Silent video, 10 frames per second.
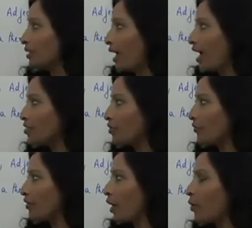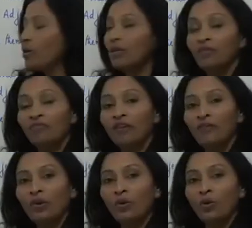As of now, we
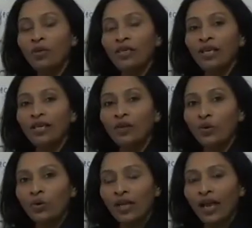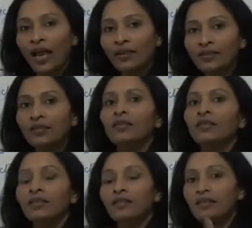will only look at
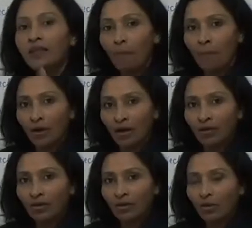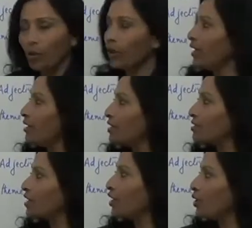the number. Okay, a
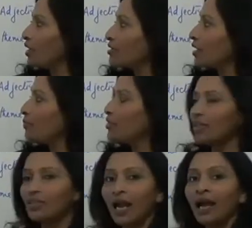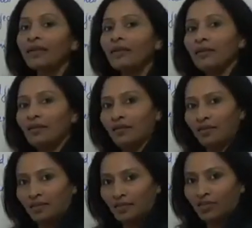singular subject and a
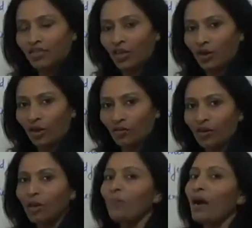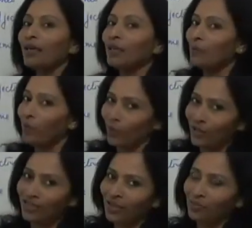singular verb and a
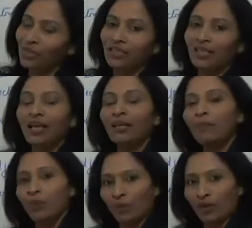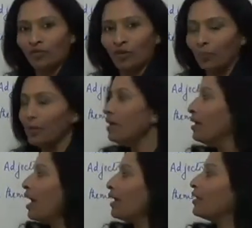plural subject and a plural verb
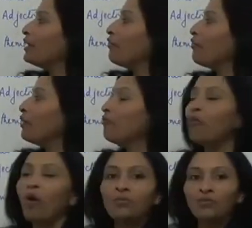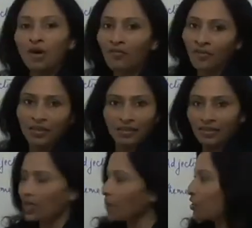and the different forms of
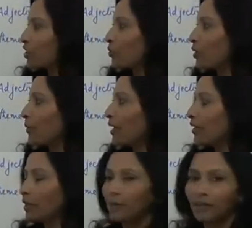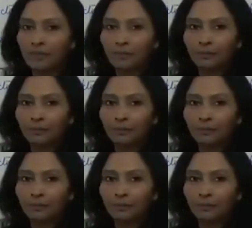subject-verb agreement.